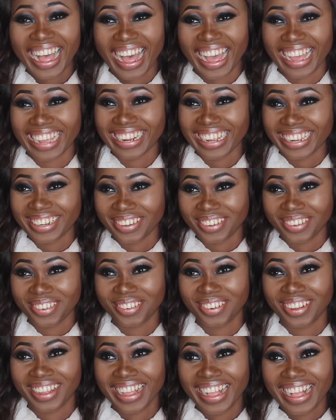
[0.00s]
I don't
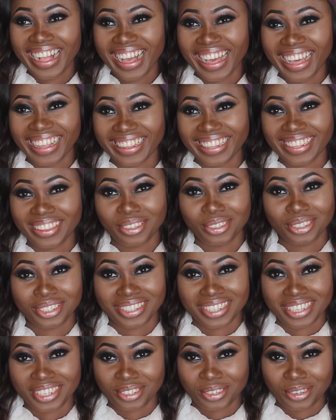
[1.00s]
know. I think those
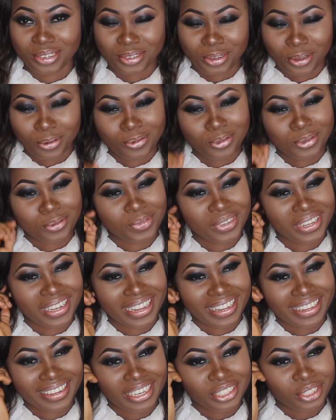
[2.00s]
things just come to me
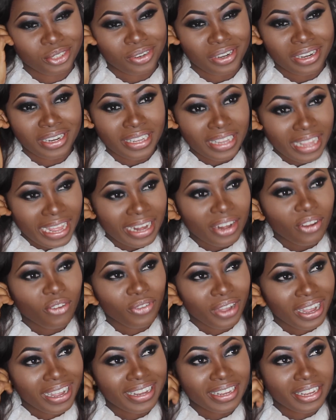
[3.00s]
like naturally. I
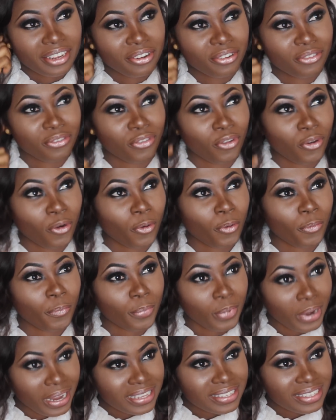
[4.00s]
love haggling for
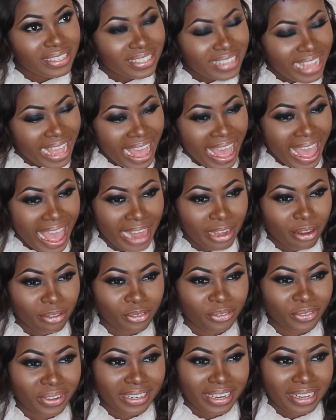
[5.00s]
prices. I love
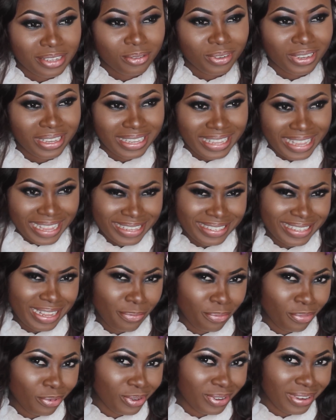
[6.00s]
the fact that, okay, yes,
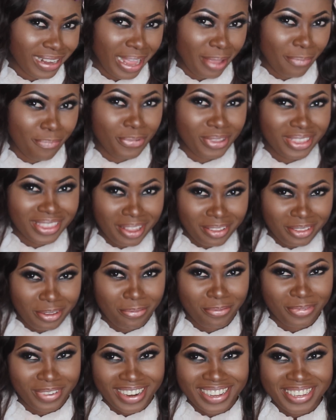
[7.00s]
I bring down the
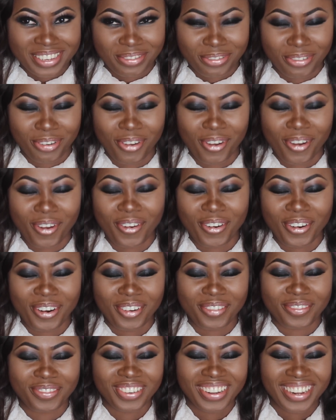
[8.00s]
price
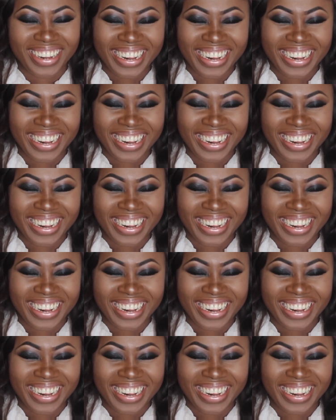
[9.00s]
from